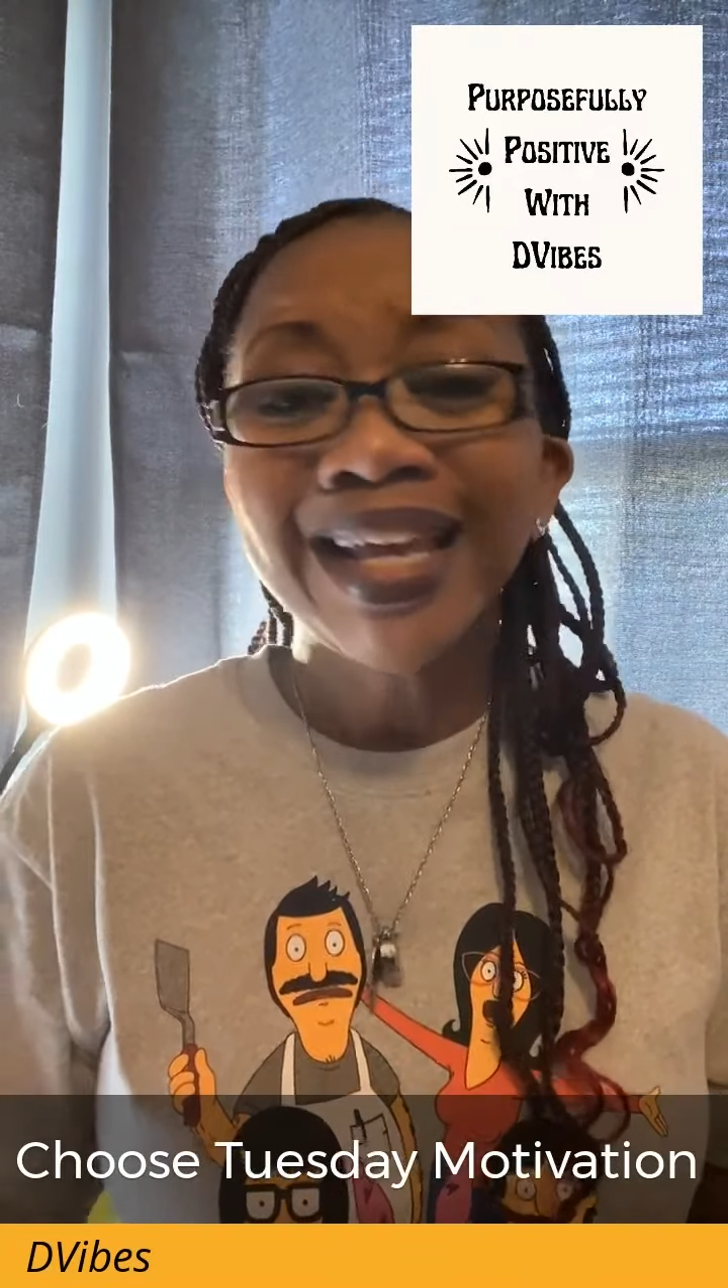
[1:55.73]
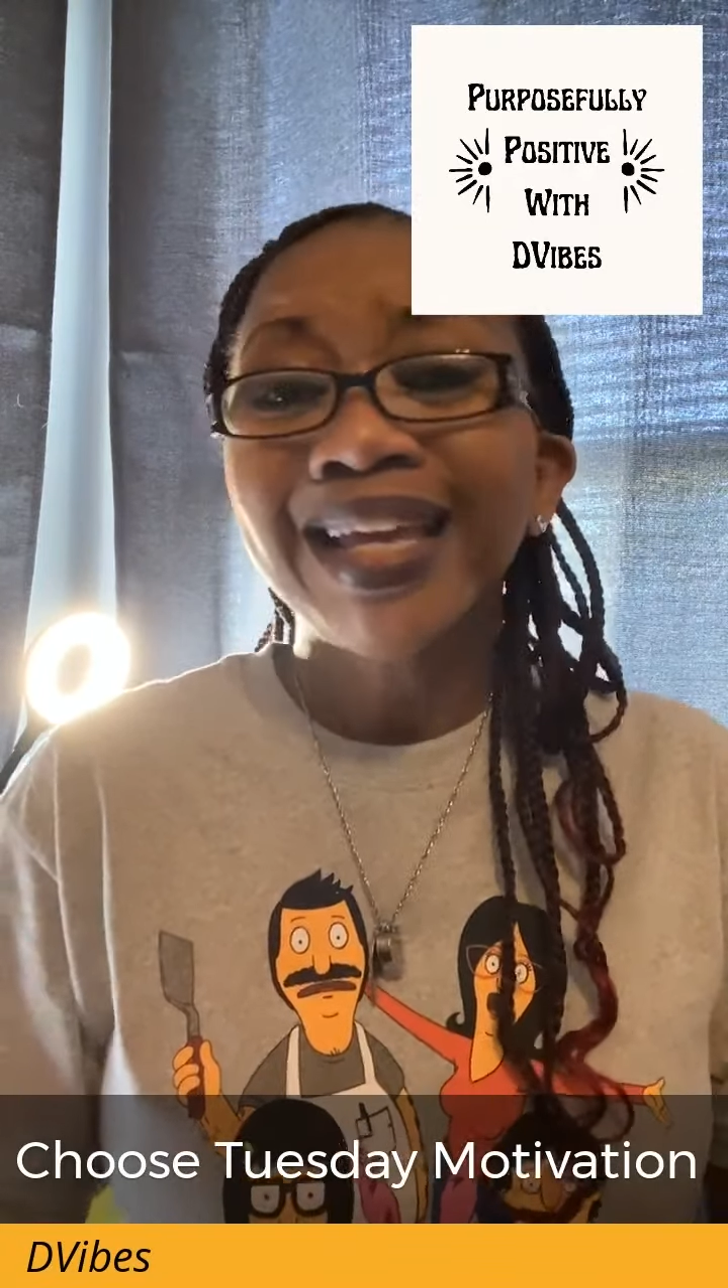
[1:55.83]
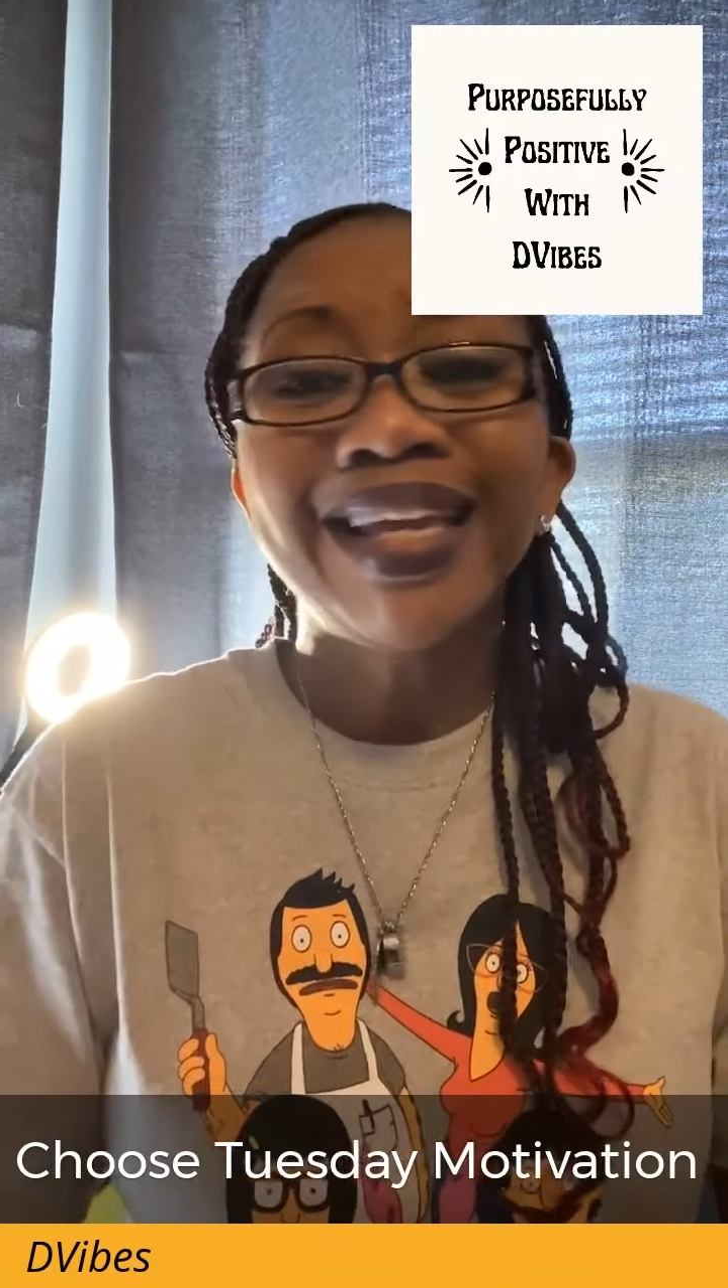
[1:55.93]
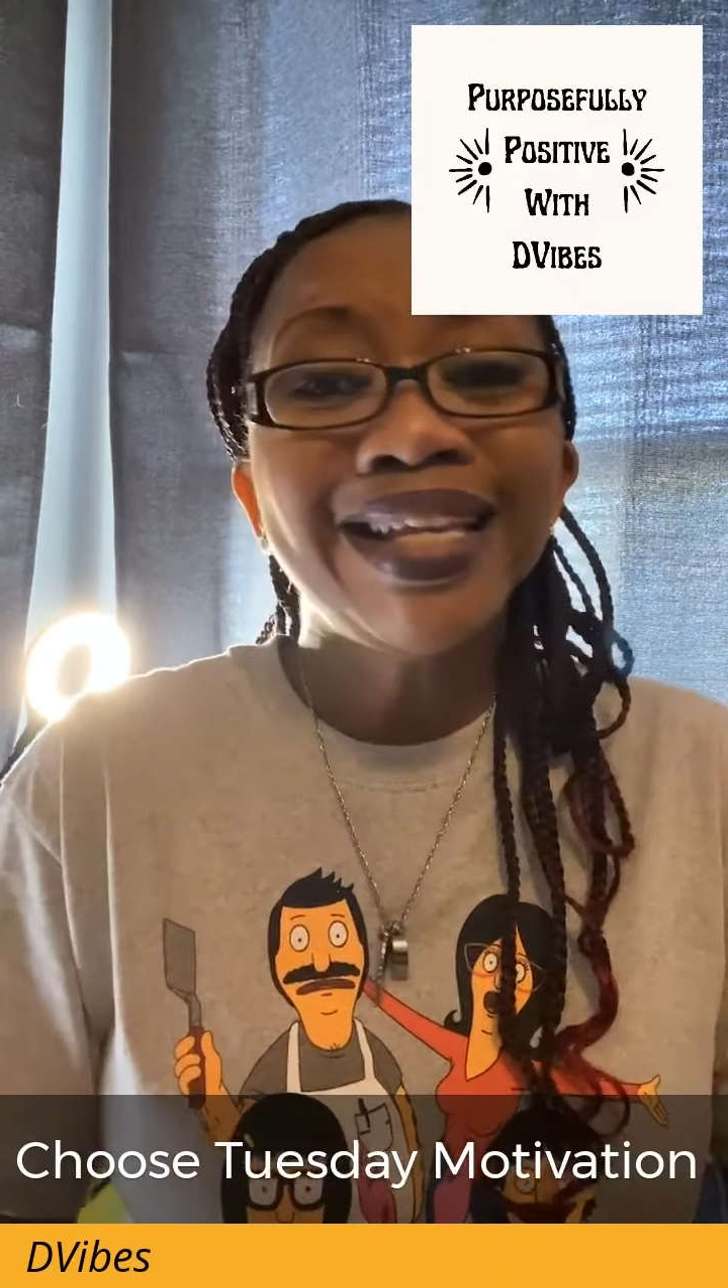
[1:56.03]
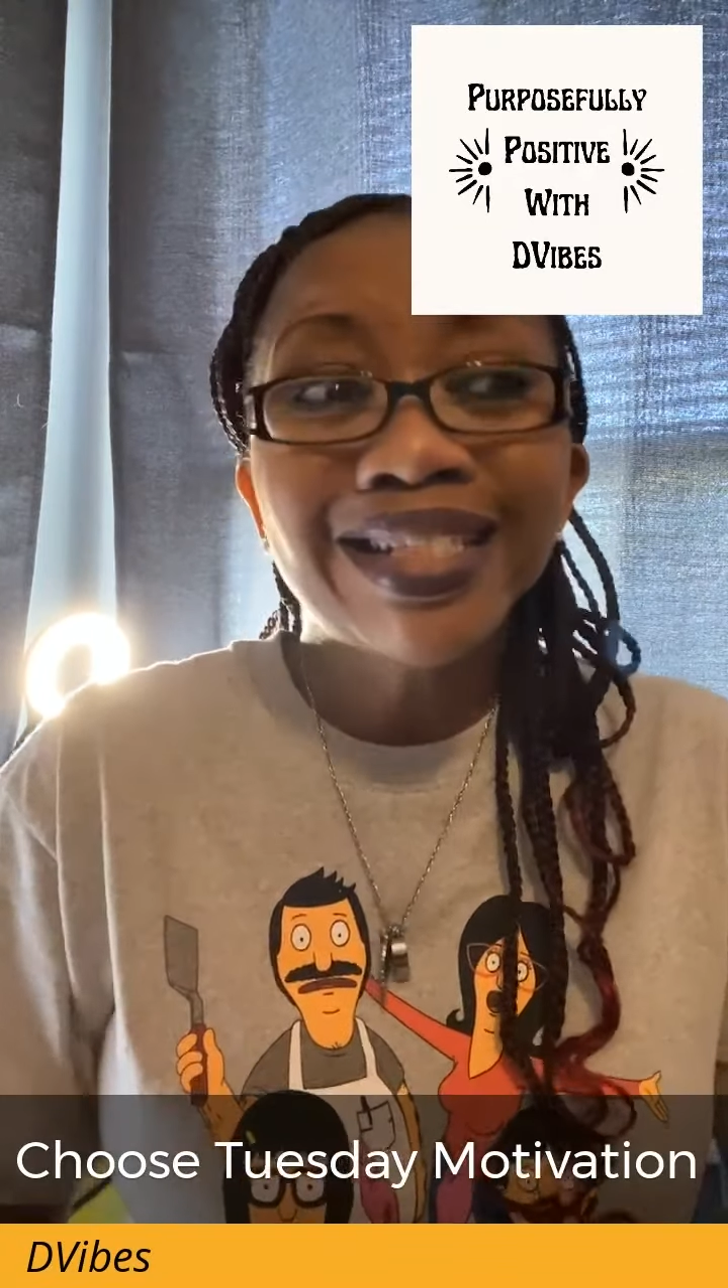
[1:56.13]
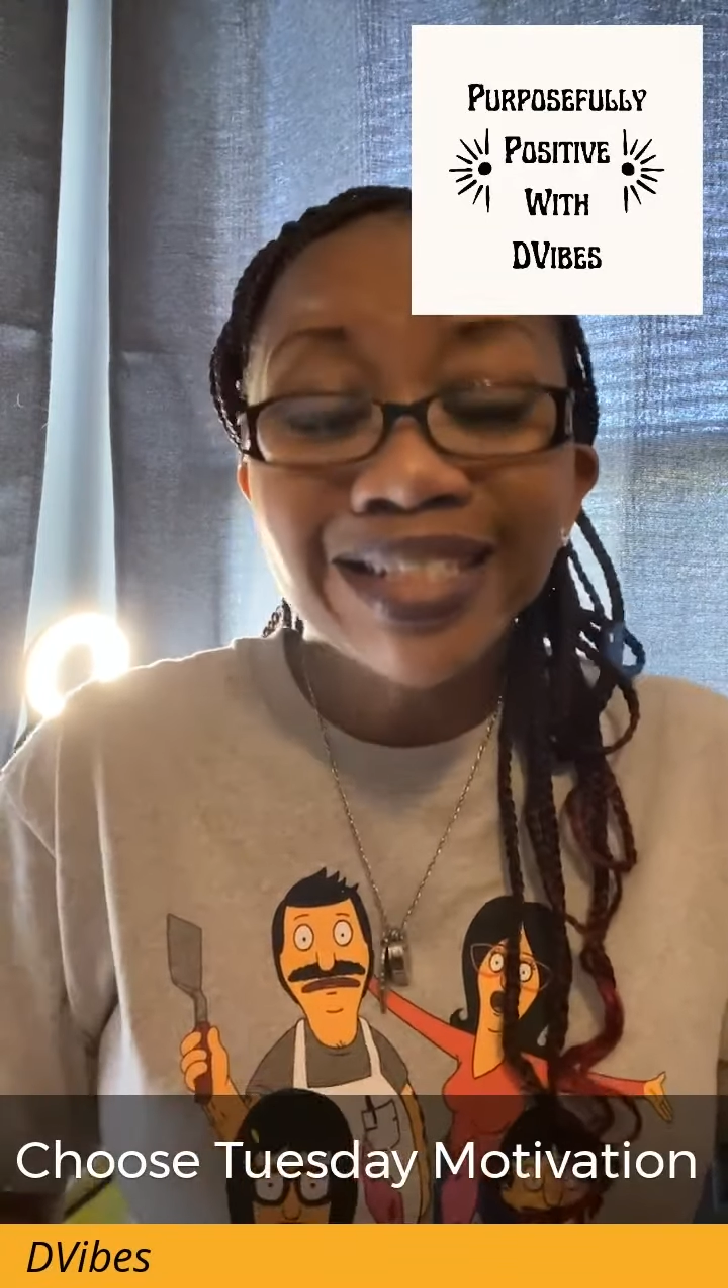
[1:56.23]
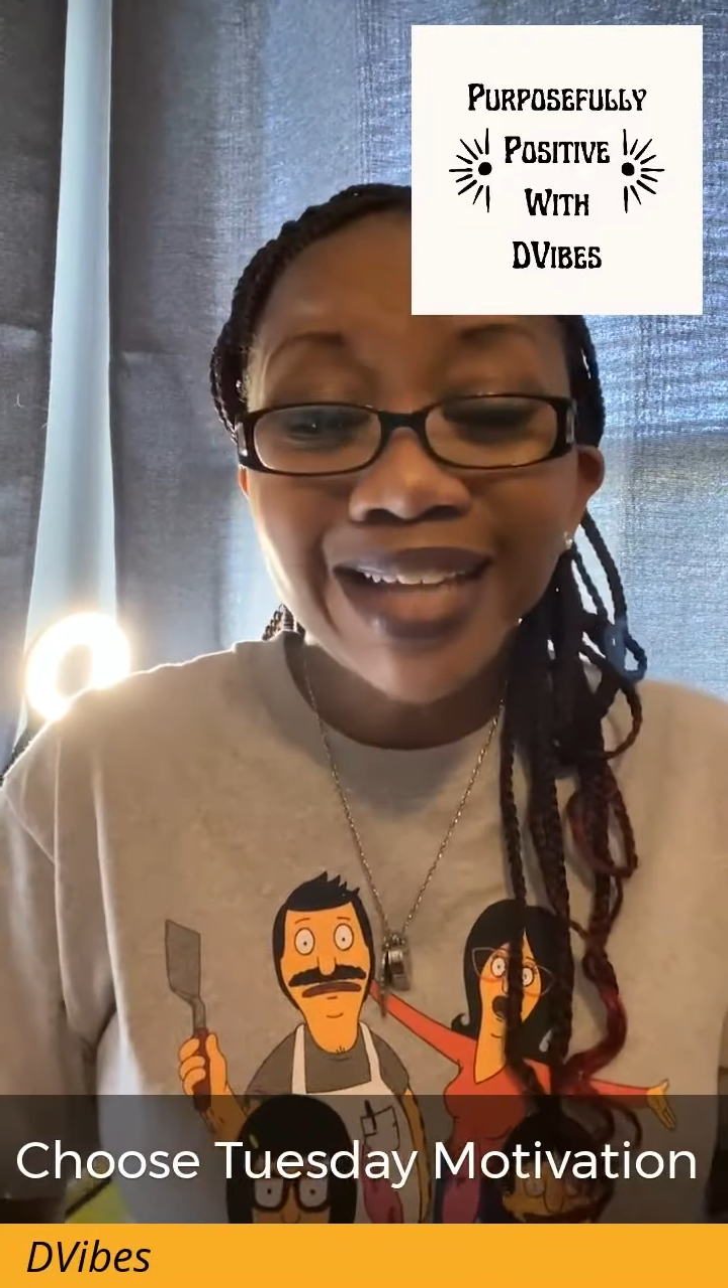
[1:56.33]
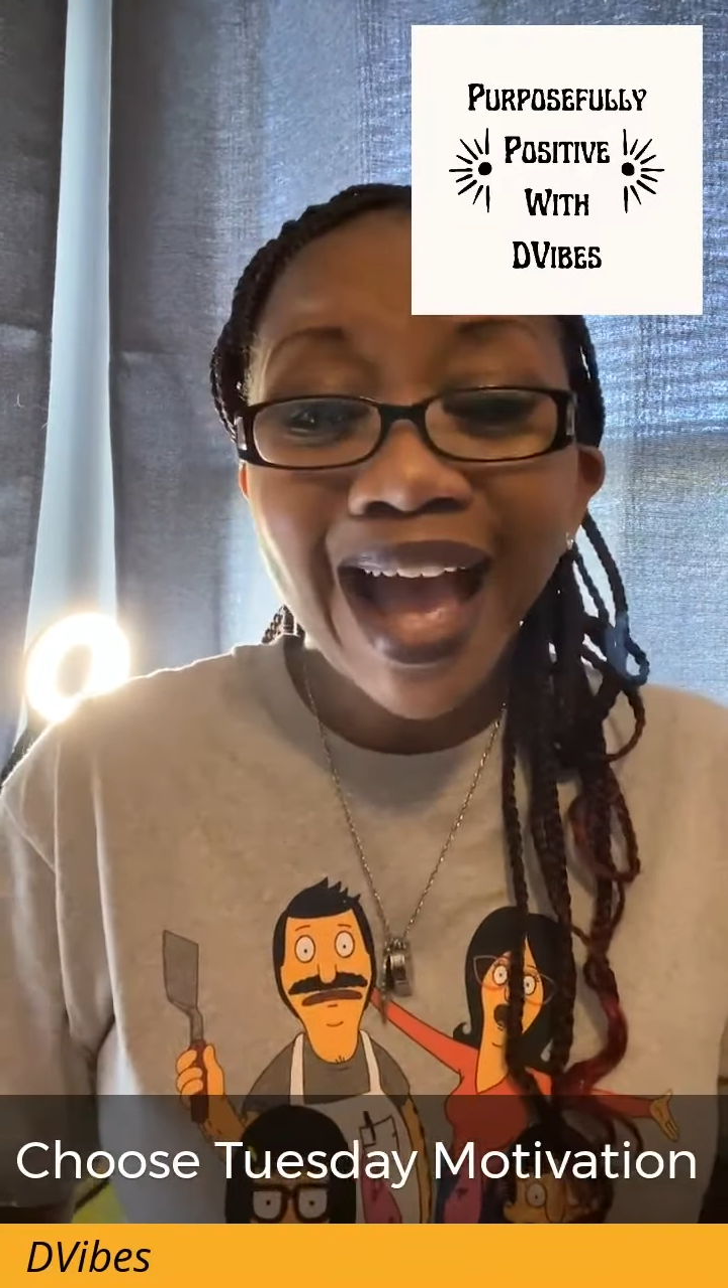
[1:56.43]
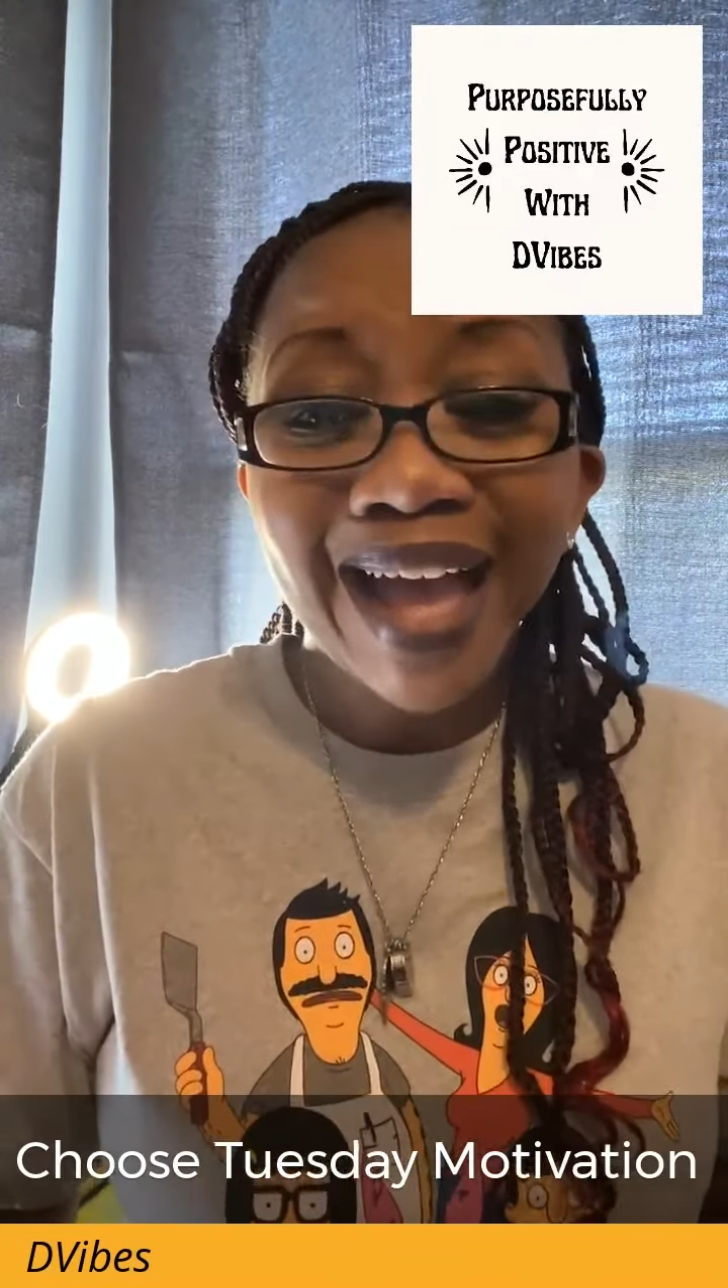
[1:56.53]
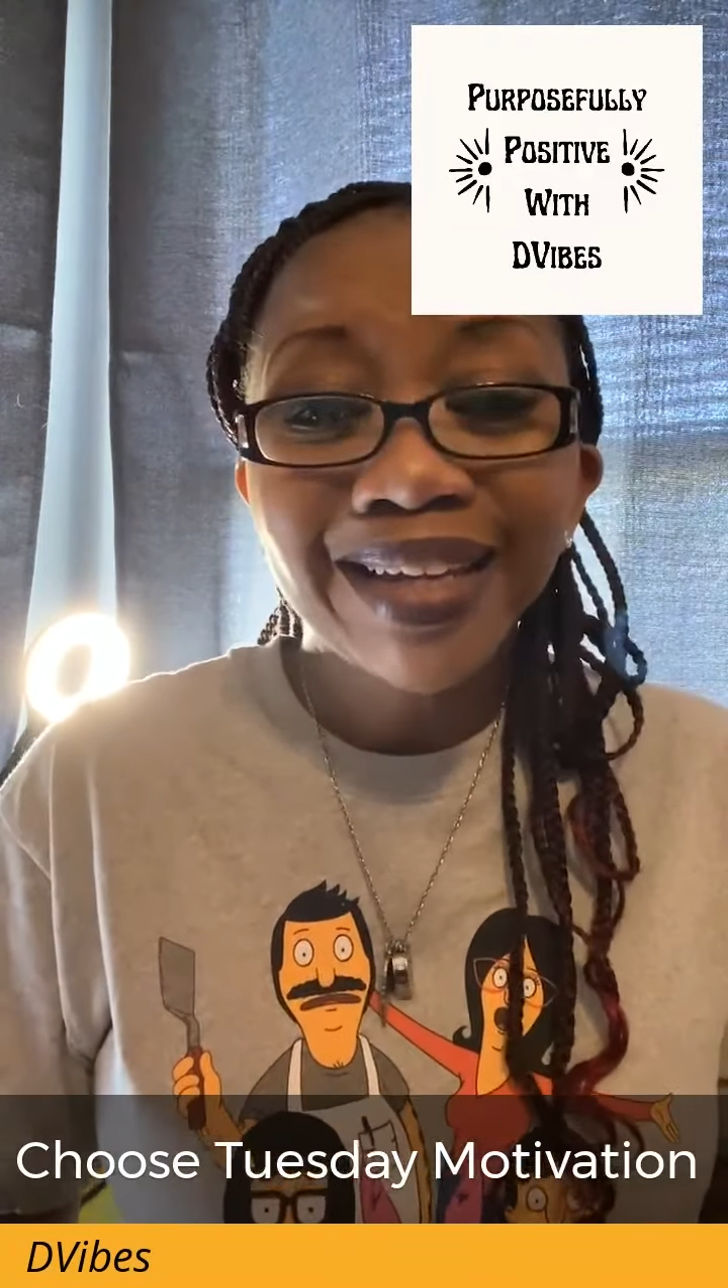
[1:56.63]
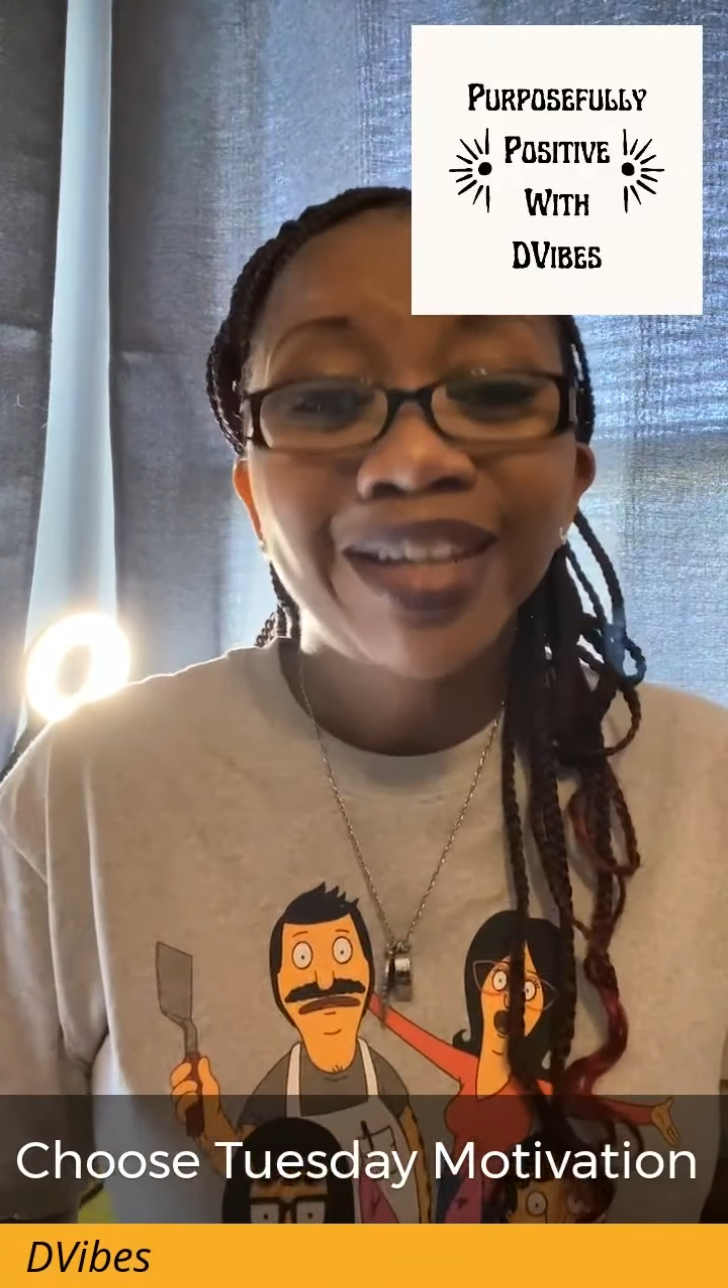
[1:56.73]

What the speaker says: He is not